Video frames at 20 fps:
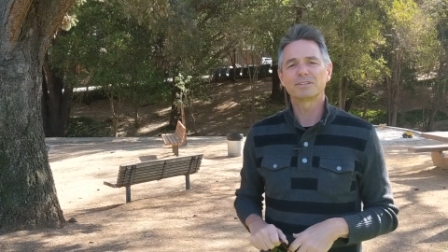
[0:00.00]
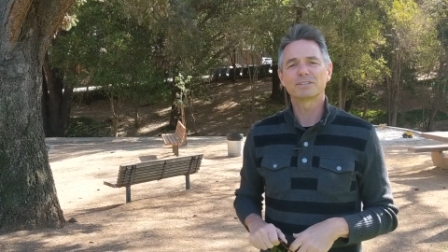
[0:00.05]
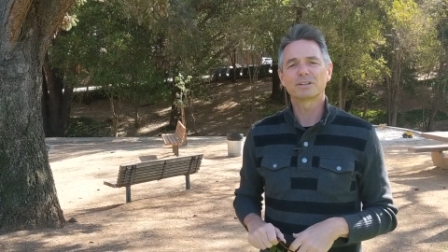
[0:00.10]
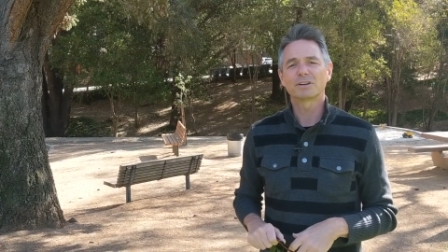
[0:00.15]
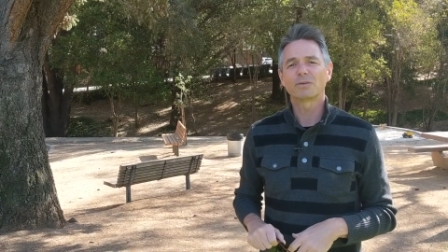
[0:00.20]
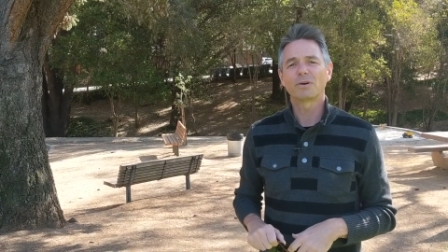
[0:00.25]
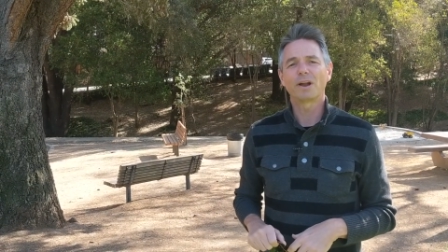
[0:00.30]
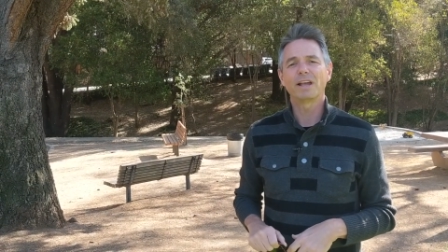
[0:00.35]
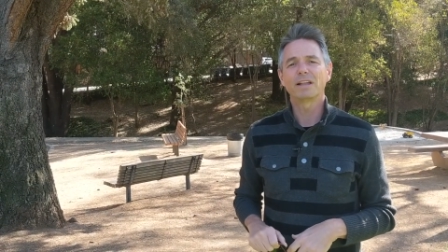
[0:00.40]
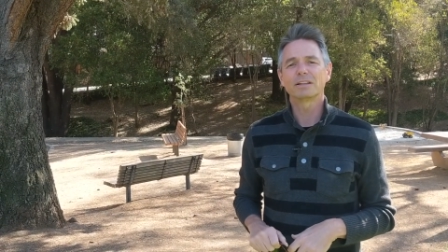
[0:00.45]
It's
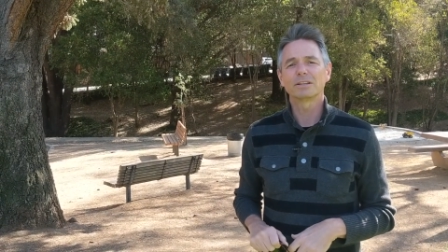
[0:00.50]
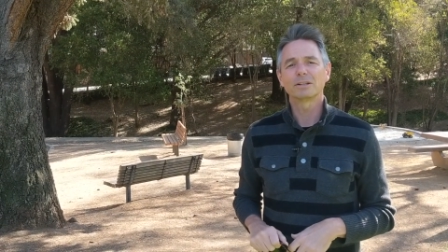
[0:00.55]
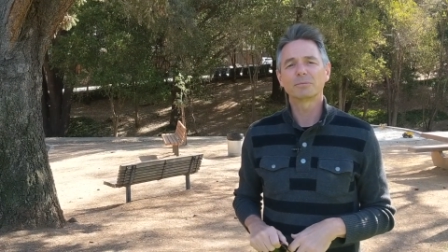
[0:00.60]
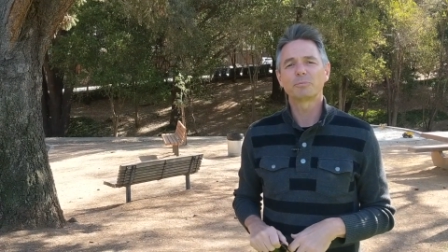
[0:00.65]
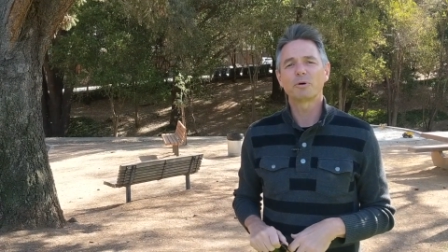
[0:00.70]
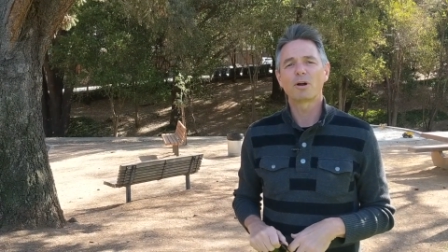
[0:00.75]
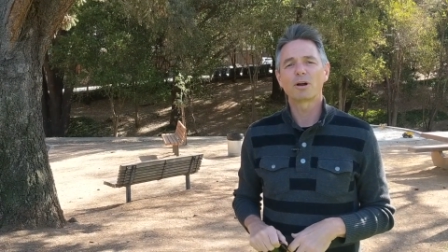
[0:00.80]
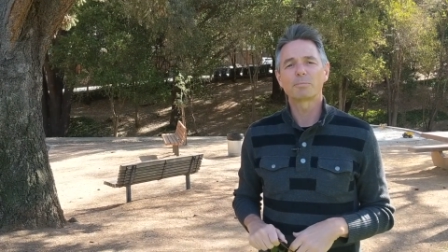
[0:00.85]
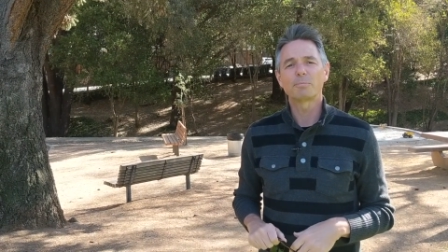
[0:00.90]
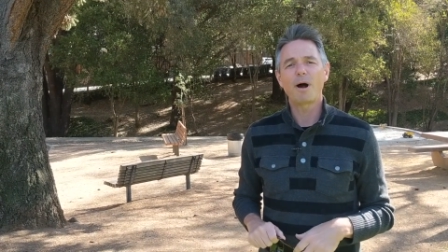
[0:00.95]
a great little
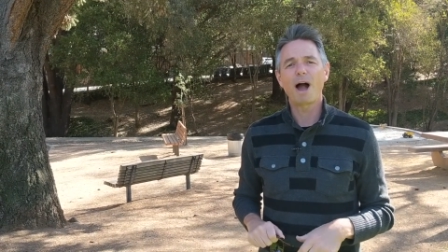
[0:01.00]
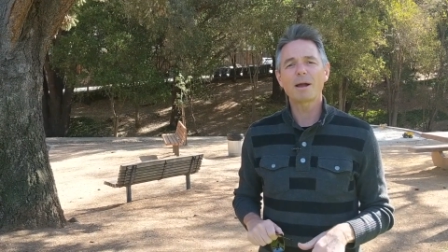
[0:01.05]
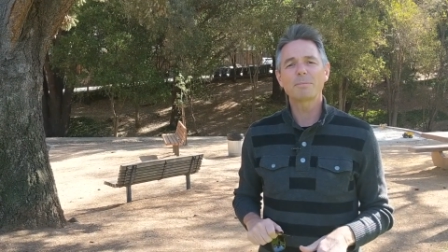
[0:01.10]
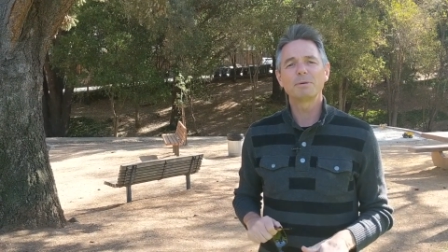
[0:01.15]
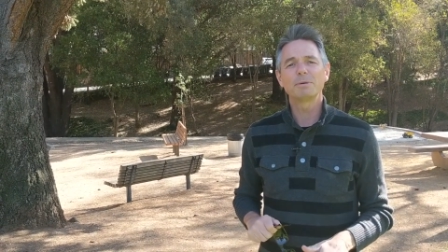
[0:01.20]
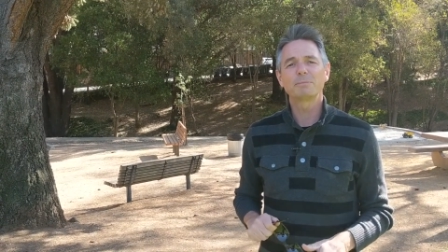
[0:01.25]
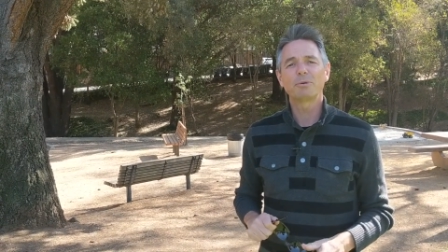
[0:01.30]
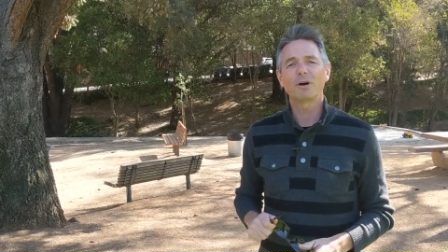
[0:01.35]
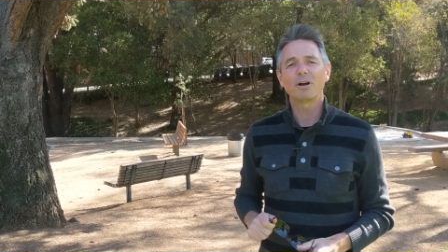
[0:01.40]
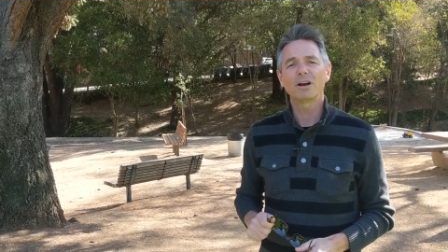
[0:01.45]
park.
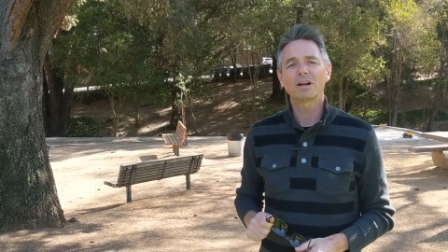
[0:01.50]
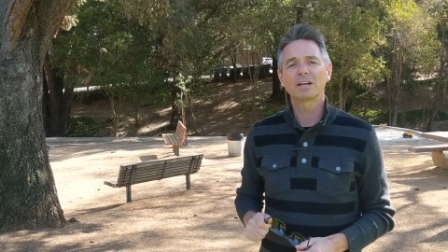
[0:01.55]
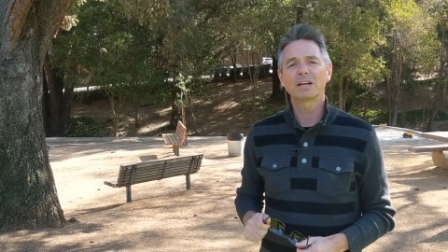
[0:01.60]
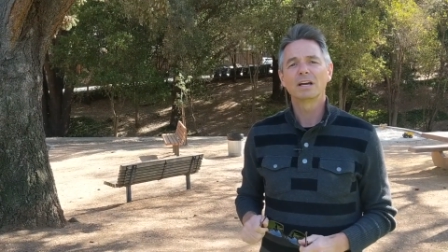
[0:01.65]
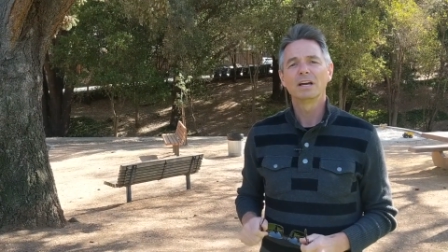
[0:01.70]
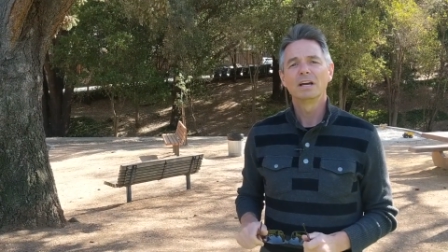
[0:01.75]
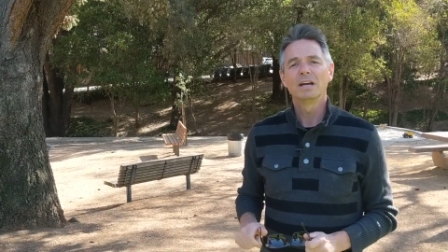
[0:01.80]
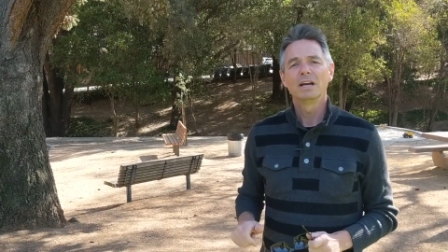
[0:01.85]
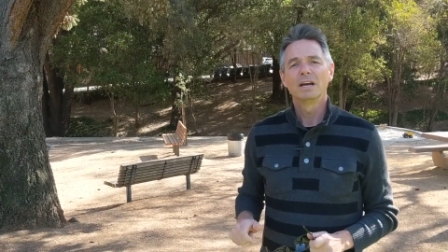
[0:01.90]
Bachman Park.